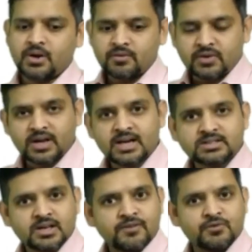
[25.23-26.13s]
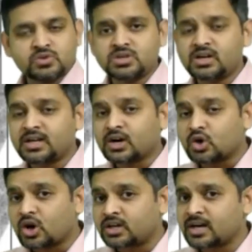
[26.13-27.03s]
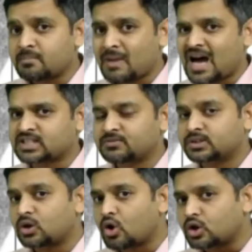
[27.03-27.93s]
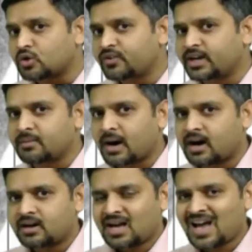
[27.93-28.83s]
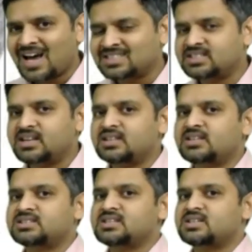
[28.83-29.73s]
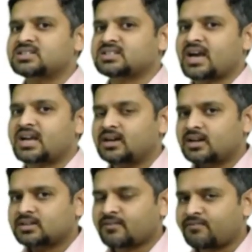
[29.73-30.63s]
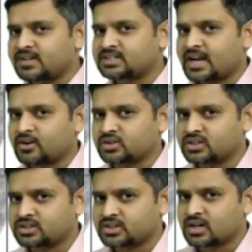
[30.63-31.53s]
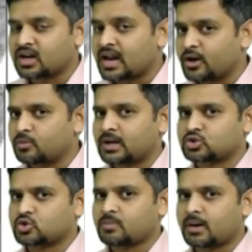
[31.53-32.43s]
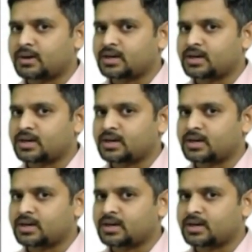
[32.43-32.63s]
Whereas if you see a necrotic mass with lot of edema, as seen in this CT scan, the first diagnosis is a glioblastoma